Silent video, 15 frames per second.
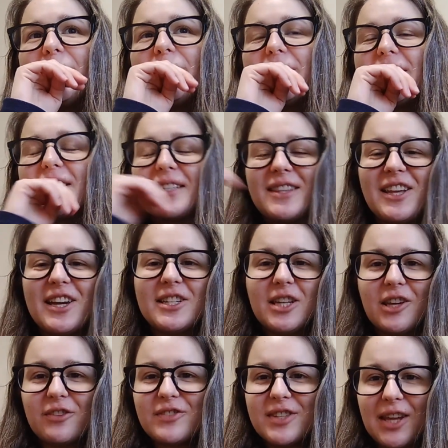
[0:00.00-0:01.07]
Just the idea
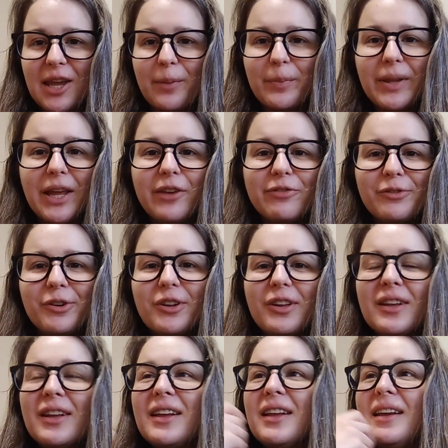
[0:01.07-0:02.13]
of staying playful,
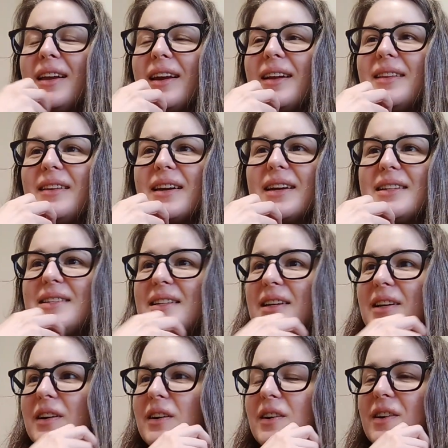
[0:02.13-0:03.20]
and the
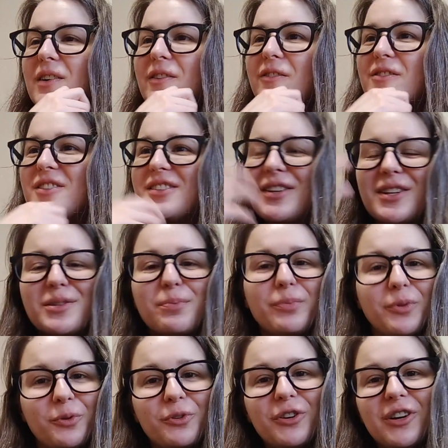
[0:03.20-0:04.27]
idea of just
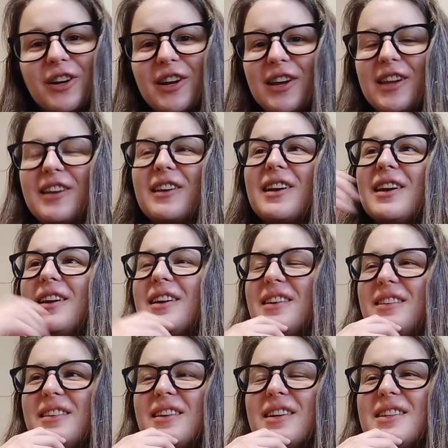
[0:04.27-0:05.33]
exploring,
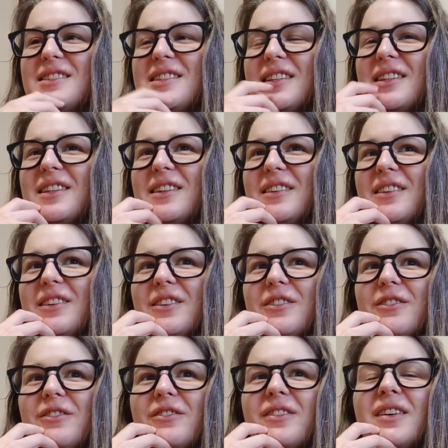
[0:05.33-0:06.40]
and the idea
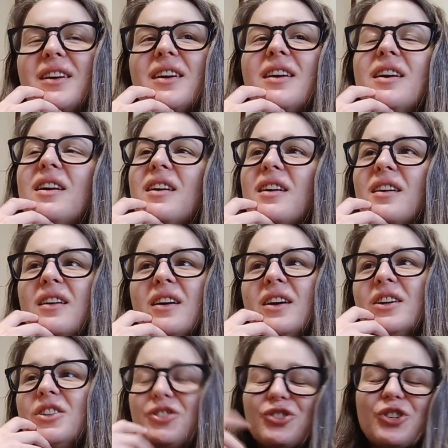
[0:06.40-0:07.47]
of
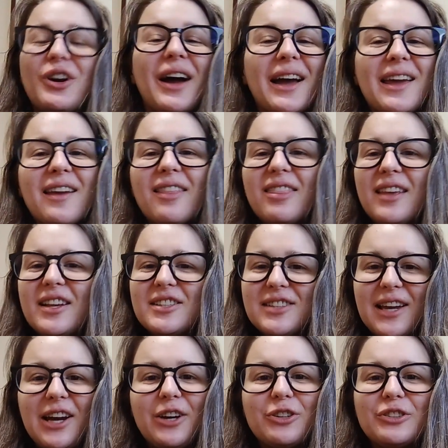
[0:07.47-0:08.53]
trying things
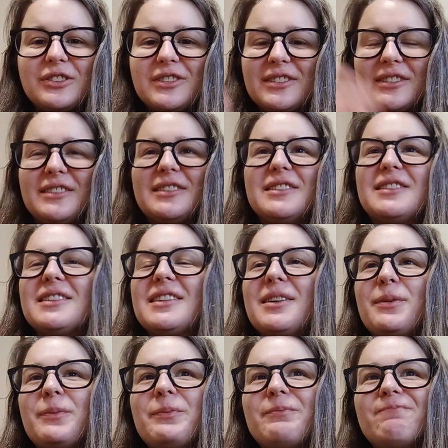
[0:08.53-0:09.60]
out and
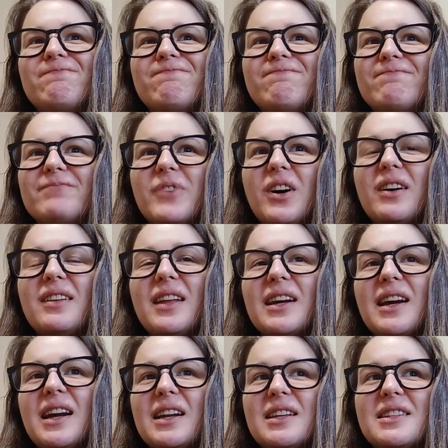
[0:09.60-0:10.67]
all that
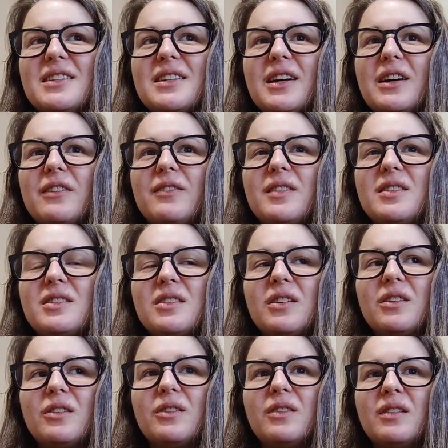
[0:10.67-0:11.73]
kind of stuff. And
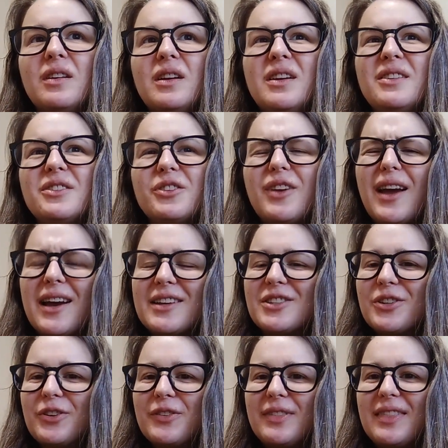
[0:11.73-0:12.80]
so
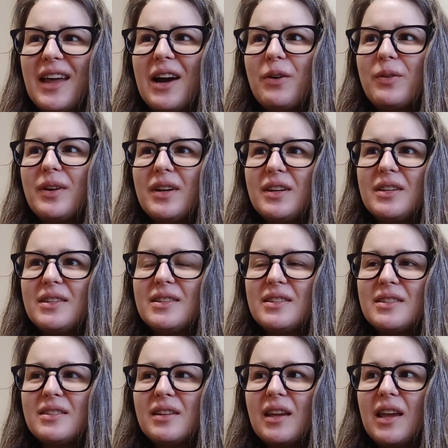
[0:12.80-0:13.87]
that
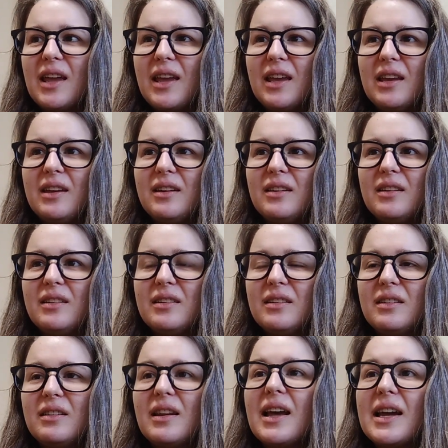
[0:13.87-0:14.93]
was a
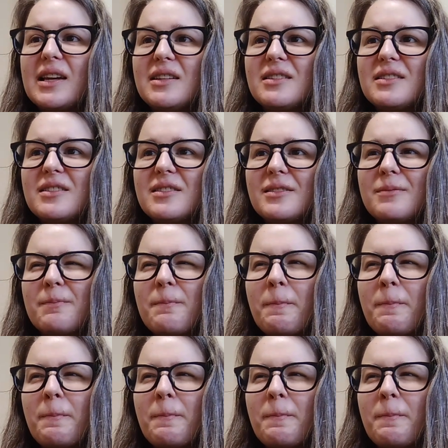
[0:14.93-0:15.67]
nice